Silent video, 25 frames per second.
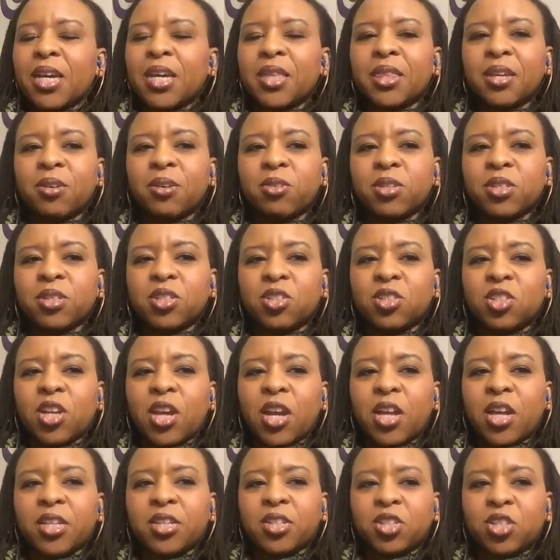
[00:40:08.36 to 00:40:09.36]
think what's
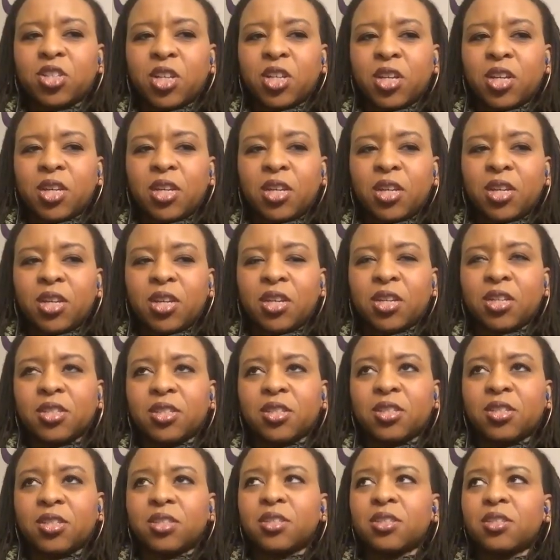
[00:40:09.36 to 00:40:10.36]
challenging
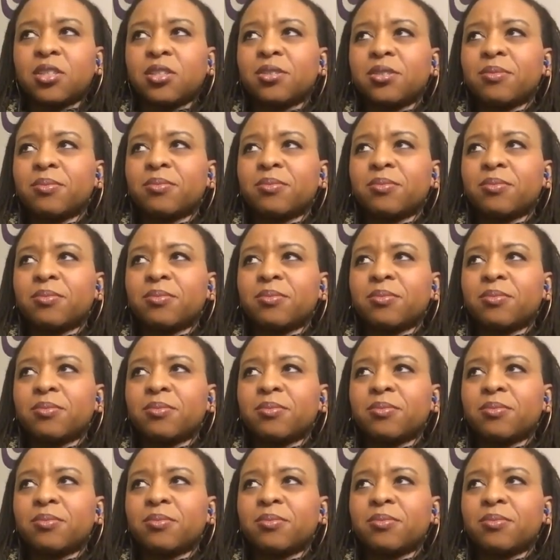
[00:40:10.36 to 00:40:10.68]
is